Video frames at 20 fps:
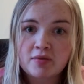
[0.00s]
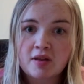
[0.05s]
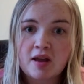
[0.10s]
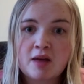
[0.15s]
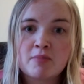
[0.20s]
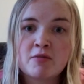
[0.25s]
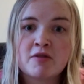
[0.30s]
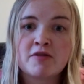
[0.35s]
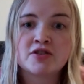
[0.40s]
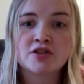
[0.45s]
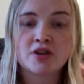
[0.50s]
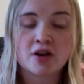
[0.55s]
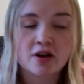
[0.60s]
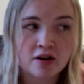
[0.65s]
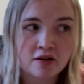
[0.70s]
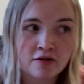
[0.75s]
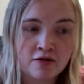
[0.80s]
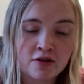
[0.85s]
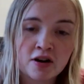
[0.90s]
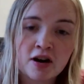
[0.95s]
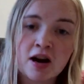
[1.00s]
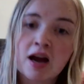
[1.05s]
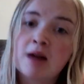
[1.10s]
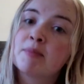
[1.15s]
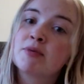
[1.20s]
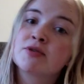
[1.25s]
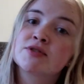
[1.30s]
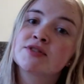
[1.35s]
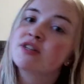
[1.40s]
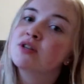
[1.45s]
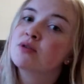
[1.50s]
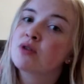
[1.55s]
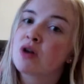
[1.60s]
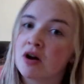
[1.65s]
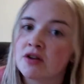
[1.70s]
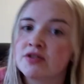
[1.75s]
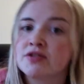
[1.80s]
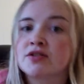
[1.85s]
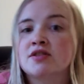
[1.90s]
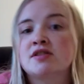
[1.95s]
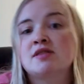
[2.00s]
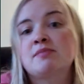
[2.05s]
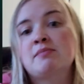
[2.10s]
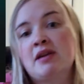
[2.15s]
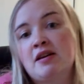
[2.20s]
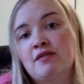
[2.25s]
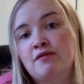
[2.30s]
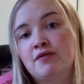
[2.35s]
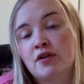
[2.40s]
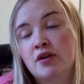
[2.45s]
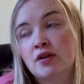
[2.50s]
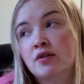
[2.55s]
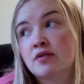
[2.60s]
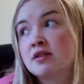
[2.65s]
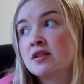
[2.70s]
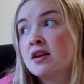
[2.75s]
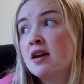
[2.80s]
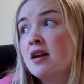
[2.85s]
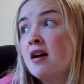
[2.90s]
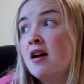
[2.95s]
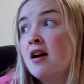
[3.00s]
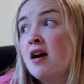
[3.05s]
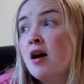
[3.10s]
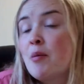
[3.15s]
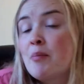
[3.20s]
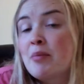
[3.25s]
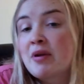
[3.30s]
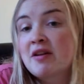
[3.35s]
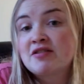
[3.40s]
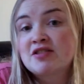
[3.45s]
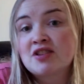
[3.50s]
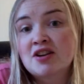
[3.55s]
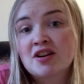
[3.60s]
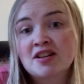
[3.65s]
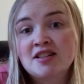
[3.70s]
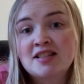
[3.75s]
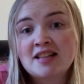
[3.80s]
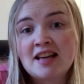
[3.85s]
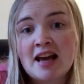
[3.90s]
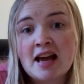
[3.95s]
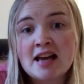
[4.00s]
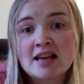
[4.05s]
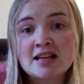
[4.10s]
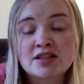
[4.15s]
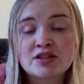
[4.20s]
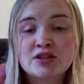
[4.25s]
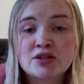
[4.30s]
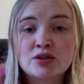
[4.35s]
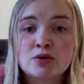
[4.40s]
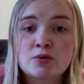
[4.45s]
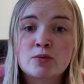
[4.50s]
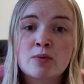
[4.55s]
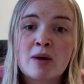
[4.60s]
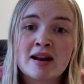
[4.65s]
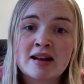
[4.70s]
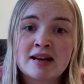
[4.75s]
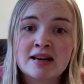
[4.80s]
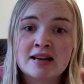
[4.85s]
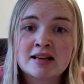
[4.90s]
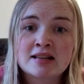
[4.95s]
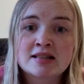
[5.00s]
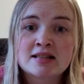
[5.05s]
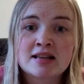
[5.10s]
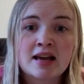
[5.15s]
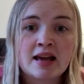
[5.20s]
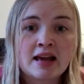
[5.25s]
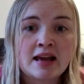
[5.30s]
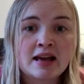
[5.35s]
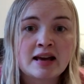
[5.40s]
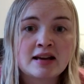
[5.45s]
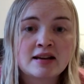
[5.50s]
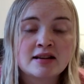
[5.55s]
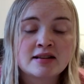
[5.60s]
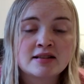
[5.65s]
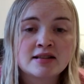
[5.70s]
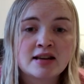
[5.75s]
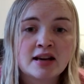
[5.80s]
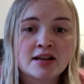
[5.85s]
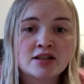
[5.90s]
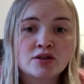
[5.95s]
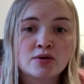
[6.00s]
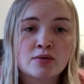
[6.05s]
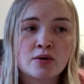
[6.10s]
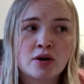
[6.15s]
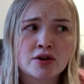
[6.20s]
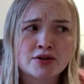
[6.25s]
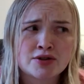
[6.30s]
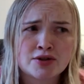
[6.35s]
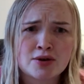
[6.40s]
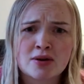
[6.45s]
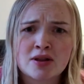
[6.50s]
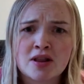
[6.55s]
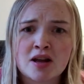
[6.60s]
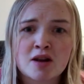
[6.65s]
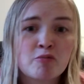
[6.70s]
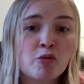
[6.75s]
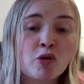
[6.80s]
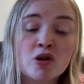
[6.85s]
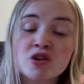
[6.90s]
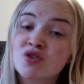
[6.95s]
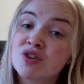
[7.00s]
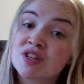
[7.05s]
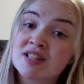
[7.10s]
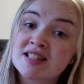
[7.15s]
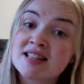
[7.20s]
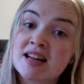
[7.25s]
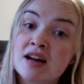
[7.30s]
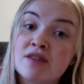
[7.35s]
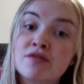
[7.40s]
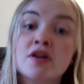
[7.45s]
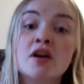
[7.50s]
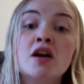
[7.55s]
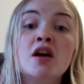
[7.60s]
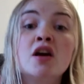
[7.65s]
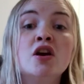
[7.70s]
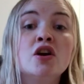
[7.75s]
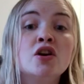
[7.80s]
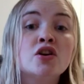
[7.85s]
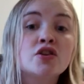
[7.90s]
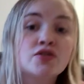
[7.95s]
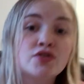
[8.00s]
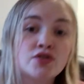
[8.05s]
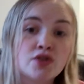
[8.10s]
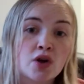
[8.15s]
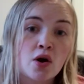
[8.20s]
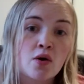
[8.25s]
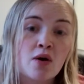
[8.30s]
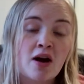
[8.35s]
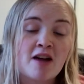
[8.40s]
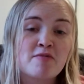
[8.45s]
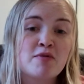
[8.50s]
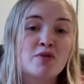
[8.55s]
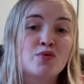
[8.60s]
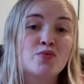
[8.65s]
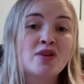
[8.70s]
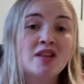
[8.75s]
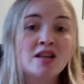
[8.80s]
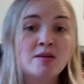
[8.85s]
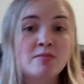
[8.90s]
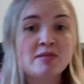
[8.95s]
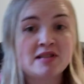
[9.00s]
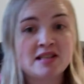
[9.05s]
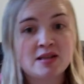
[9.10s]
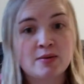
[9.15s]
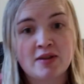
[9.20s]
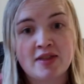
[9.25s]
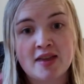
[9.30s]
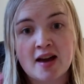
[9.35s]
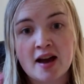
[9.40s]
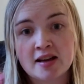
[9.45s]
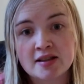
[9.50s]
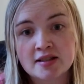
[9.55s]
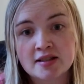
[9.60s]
I'm a photographer. I mostly do concerts and band photos, but I've started to get into weddings and I do also a lot of portrait stuff. So I've been really busy with that.